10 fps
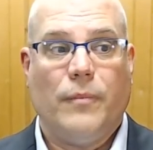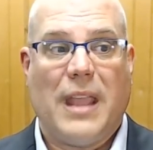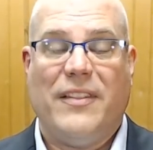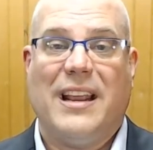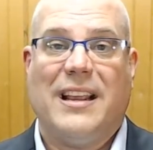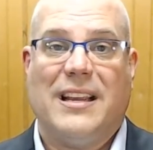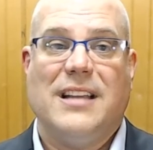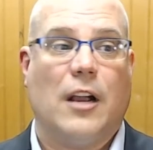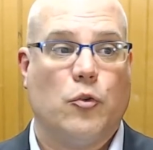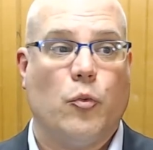and then
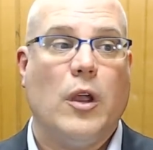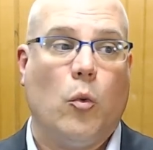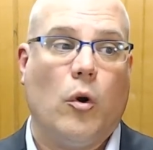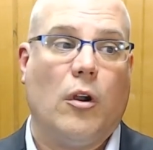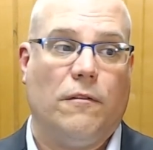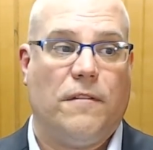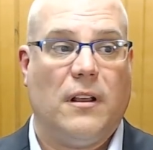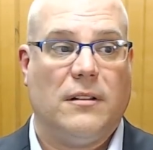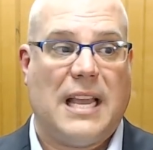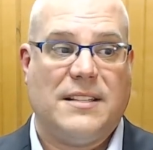conduct real-world field
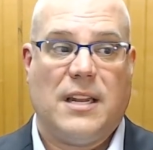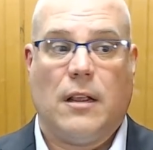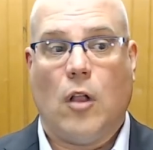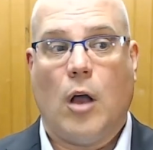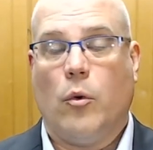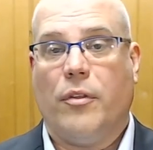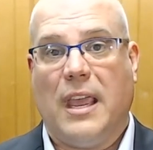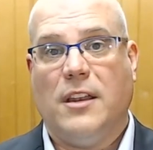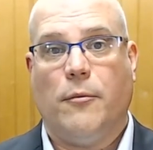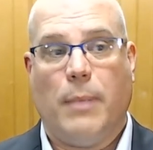testing along with
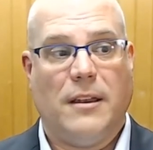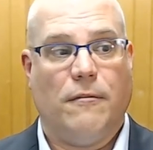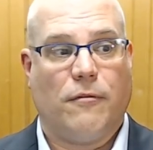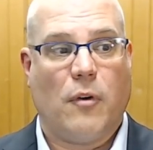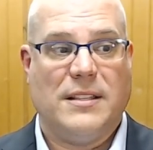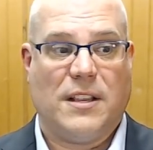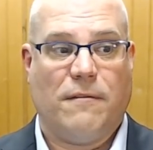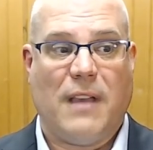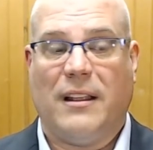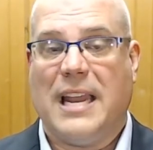independent forensic
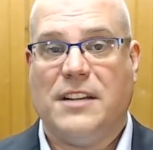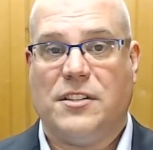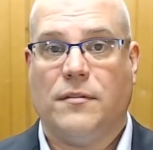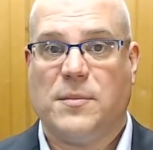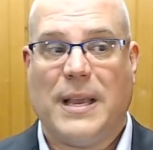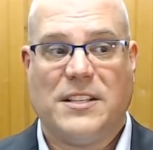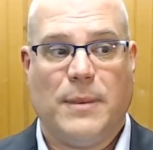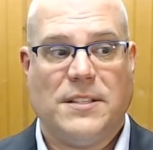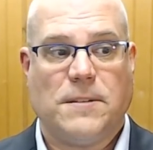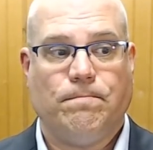validation of
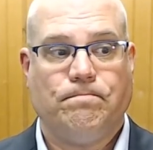specimens.